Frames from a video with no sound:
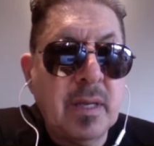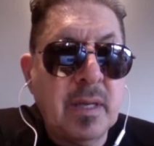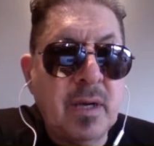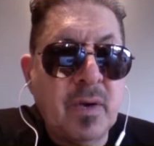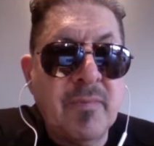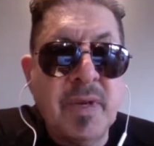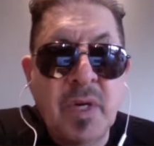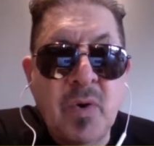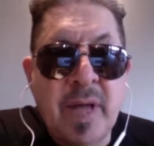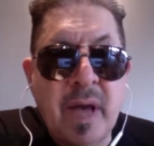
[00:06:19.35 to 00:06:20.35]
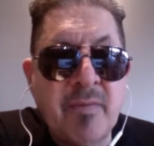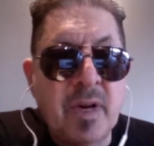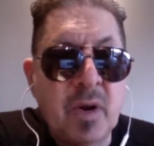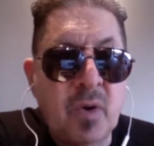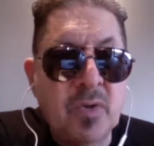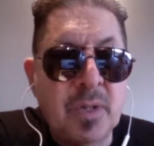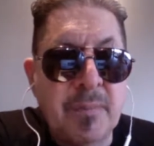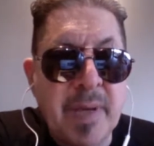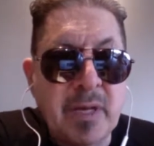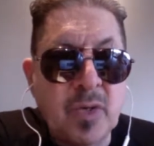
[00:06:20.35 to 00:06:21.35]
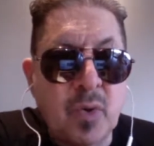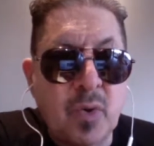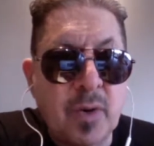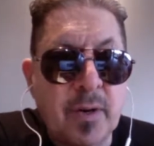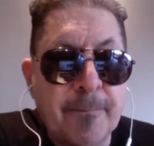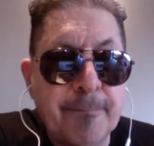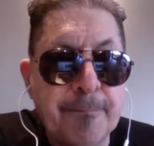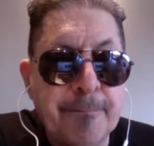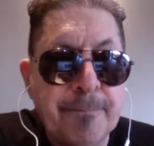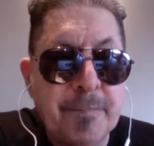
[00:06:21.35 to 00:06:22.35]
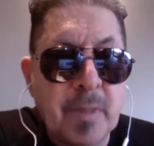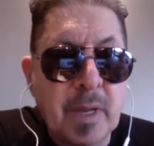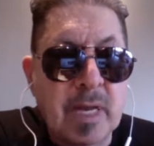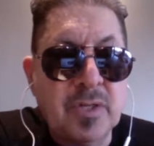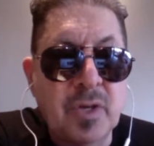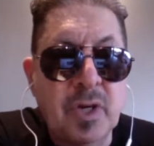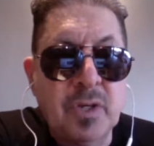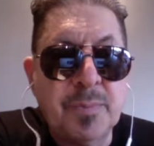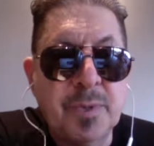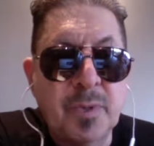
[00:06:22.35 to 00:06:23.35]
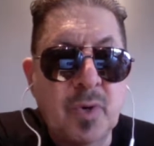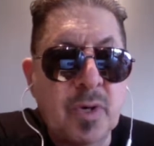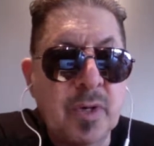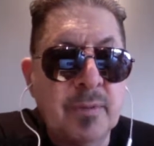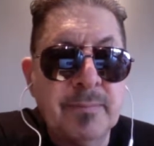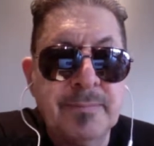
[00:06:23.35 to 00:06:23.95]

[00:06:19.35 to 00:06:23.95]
if you don't have a coach and mentor as an entrepreneur,